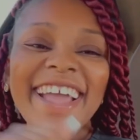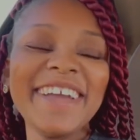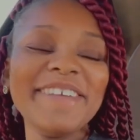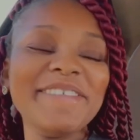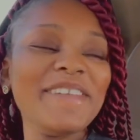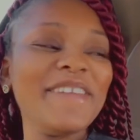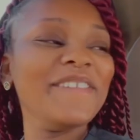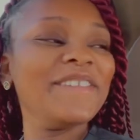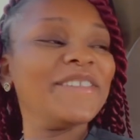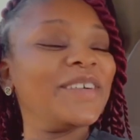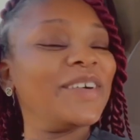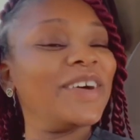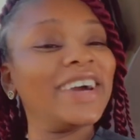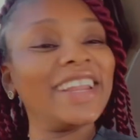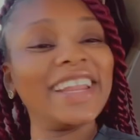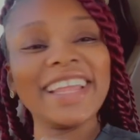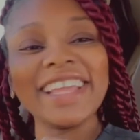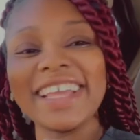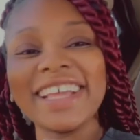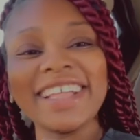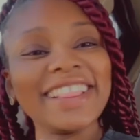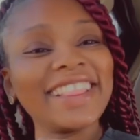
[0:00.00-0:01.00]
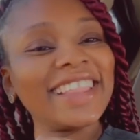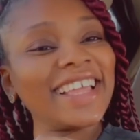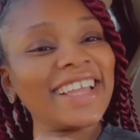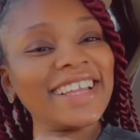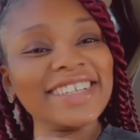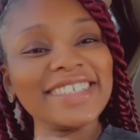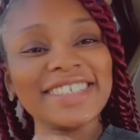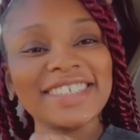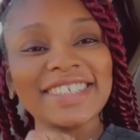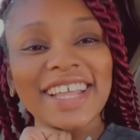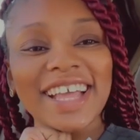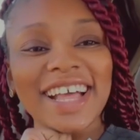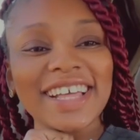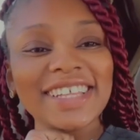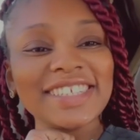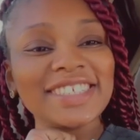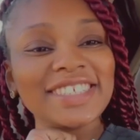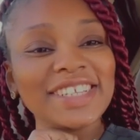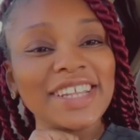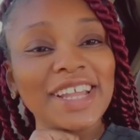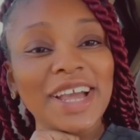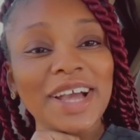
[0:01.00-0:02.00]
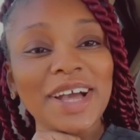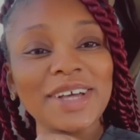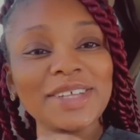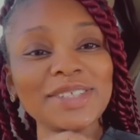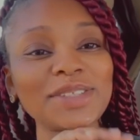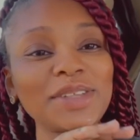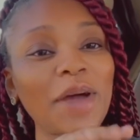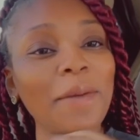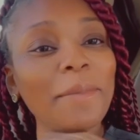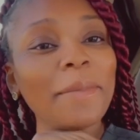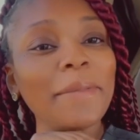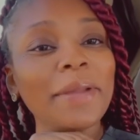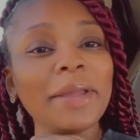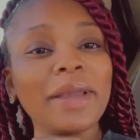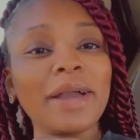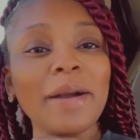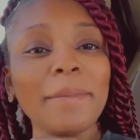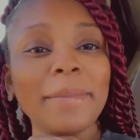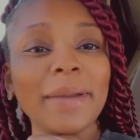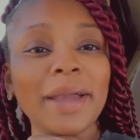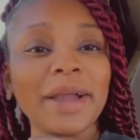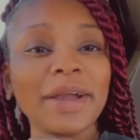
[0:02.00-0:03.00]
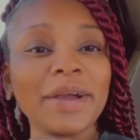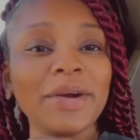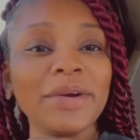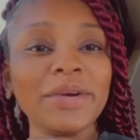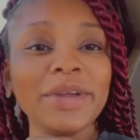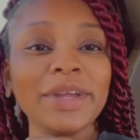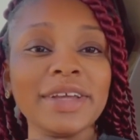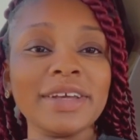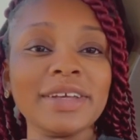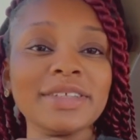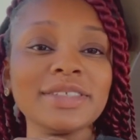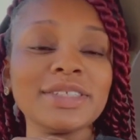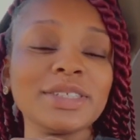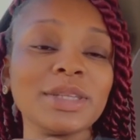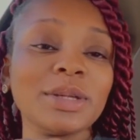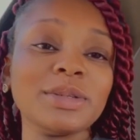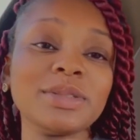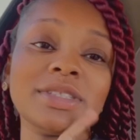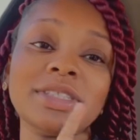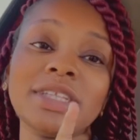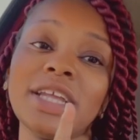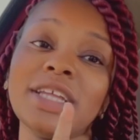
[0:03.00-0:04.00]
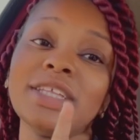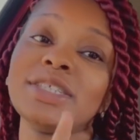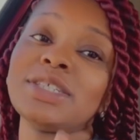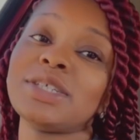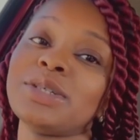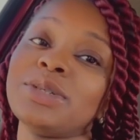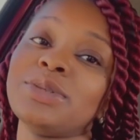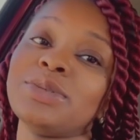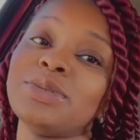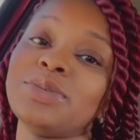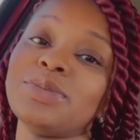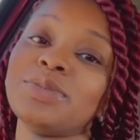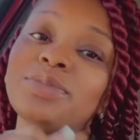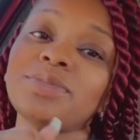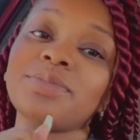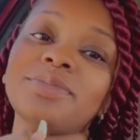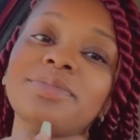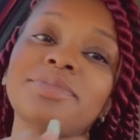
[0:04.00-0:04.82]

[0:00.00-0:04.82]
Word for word: before they get their shots, y'all. So I'm gonna come back on here. So stay tuned.